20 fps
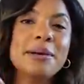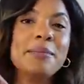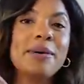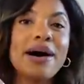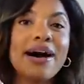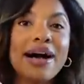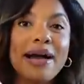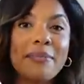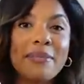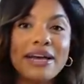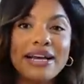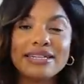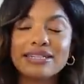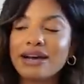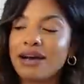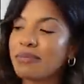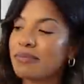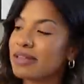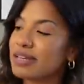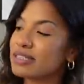But I picked
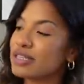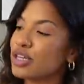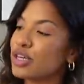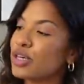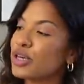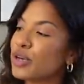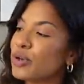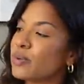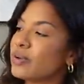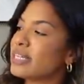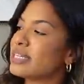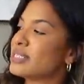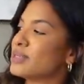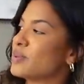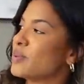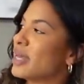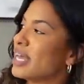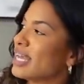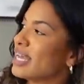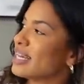up this cute
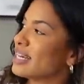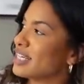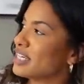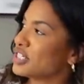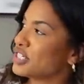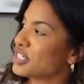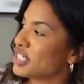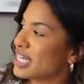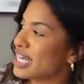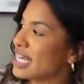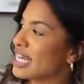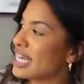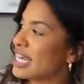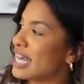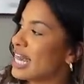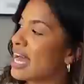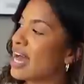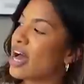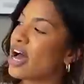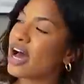little English
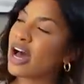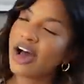tea,